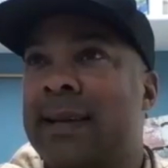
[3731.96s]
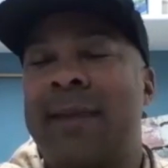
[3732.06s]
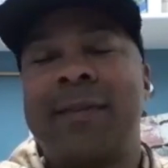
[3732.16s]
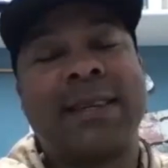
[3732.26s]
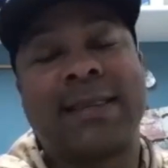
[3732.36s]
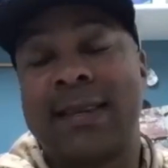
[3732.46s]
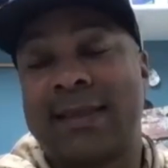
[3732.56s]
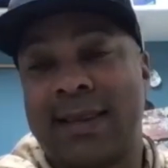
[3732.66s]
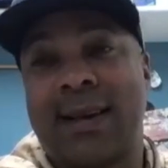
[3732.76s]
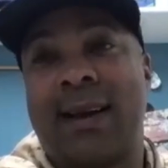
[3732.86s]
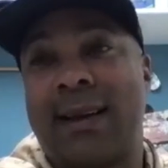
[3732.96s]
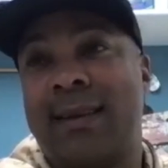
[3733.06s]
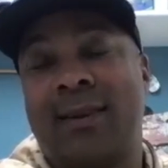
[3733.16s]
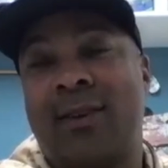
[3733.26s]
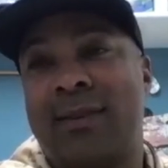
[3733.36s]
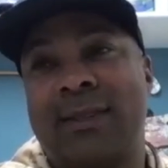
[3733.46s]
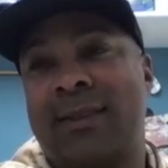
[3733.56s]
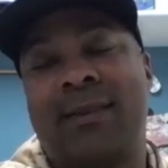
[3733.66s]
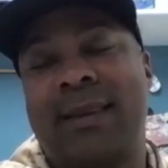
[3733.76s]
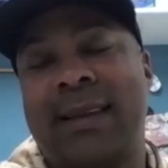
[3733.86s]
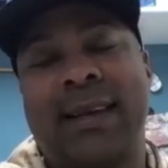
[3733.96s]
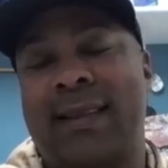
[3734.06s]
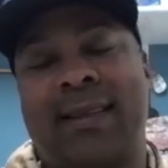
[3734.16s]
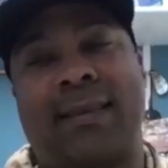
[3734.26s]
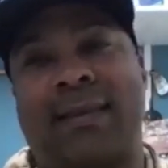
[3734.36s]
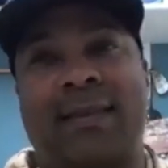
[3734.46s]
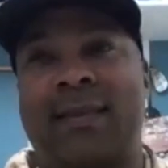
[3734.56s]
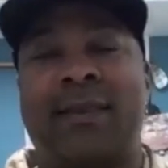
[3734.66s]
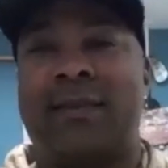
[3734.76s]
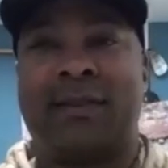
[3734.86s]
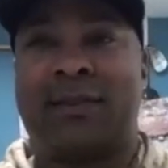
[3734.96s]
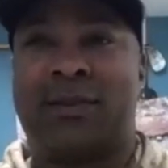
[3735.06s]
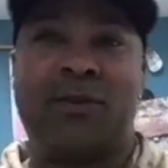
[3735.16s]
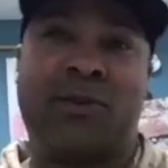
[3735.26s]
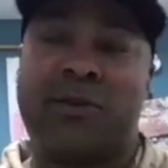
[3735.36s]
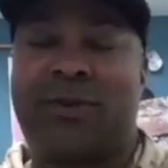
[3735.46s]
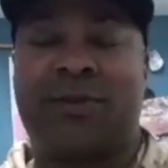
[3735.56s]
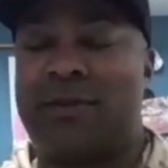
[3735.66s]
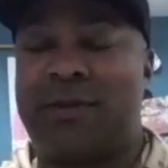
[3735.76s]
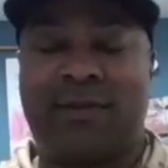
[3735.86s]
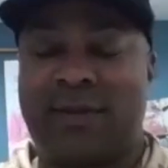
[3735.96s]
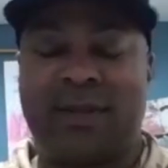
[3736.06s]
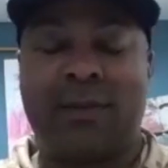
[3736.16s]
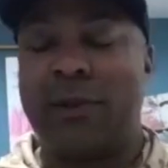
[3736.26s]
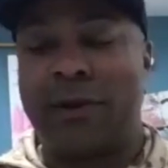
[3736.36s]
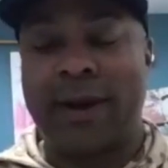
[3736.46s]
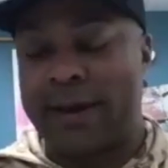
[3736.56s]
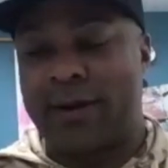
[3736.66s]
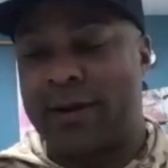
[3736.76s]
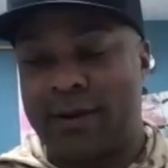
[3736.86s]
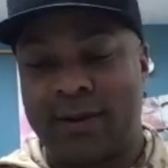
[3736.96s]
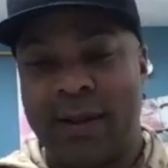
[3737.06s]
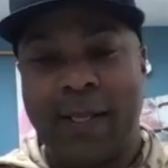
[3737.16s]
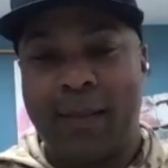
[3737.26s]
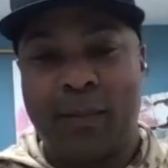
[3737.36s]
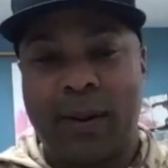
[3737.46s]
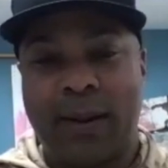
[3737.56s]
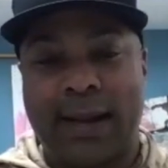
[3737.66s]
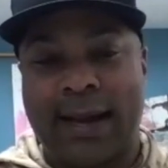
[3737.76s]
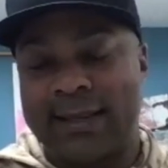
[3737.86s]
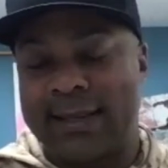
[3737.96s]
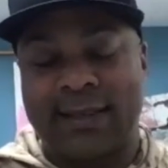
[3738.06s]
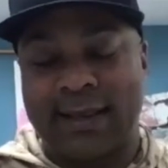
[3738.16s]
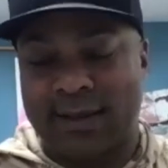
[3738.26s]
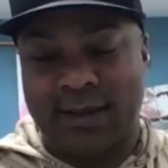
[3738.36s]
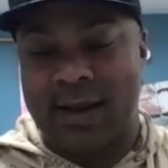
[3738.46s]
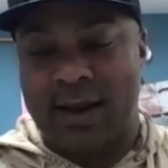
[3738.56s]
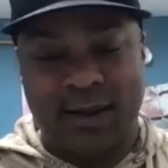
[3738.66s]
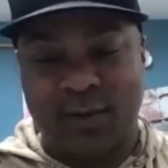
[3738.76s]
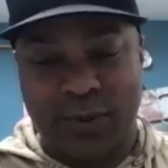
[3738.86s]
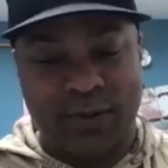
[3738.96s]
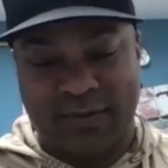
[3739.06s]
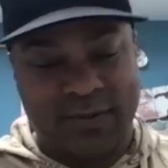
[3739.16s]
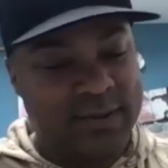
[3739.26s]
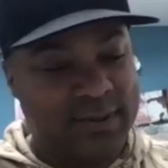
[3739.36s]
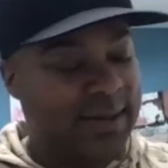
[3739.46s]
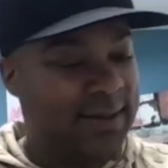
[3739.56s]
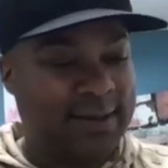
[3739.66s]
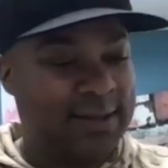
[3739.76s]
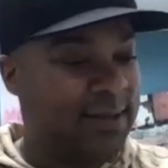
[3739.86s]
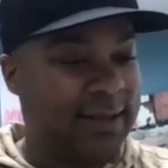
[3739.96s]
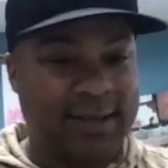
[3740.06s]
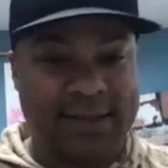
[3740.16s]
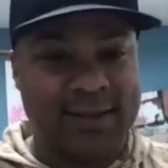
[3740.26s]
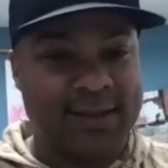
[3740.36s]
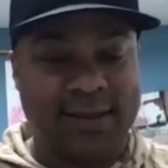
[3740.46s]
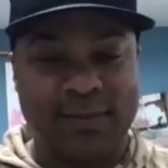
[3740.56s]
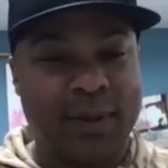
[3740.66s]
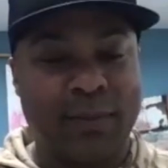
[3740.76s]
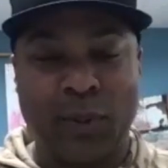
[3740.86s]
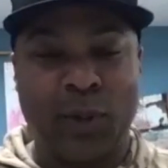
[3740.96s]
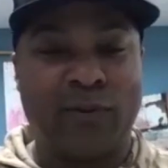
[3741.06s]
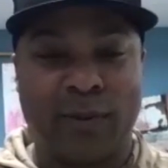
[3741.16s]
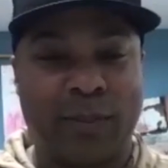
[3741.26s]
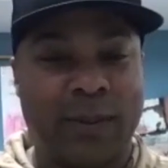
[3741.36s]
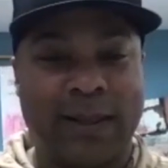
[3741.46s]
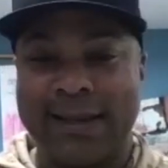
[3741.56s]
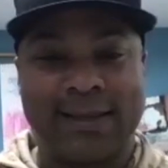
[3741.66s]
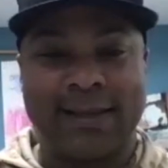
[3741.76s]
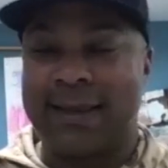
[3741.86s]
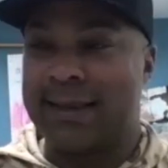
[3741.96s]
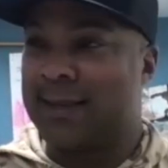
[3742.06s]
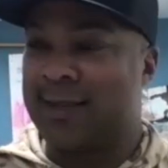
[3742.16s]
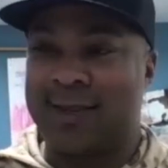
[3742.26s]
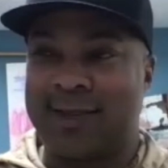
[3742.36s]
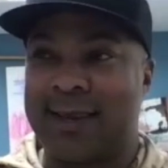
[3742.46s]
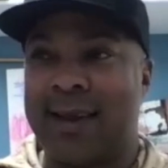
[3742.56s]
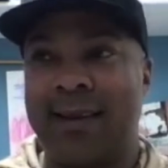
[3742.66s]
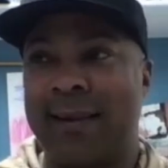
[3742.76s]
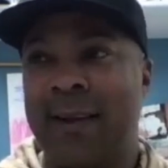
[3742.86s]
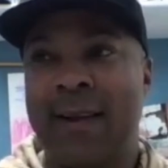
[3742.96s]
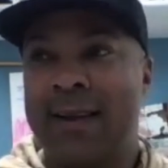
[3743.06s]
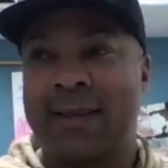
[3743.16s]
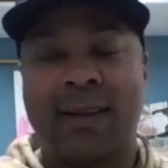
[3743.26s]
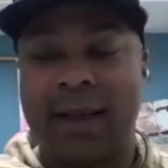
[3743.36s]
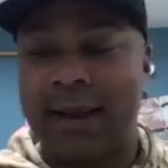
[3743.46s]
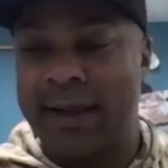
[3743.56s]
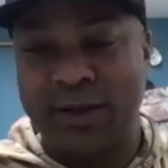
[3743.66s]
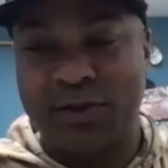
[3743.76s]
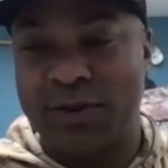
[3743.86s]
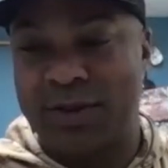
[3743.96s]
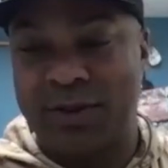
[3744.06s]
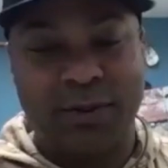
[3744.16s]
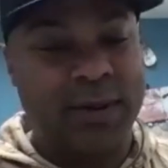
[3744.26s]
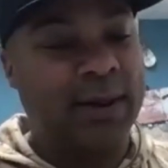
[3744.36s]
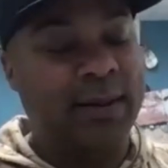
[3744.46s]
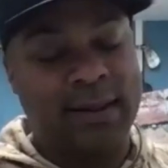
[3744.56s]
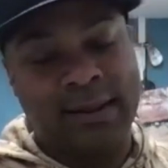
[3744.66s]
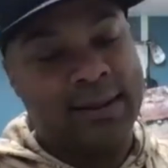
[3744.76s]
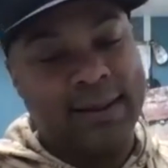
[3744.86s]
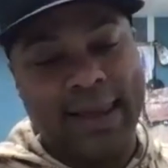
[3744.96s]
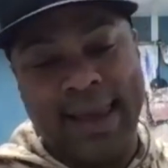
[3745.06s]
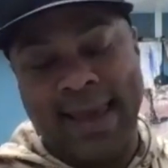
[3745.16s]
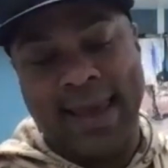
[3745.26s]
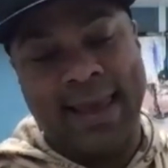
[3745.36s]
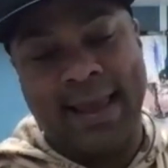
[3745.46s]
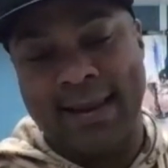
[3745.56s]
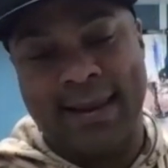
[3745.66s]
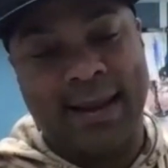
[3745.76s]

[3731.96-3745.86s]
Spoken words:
I'm going to say Sakana. And again, the two courses aren't similar at all, but I just think Sakana's beautiful. I just think it's just a beautiful place, and it's got a lot of history to it, and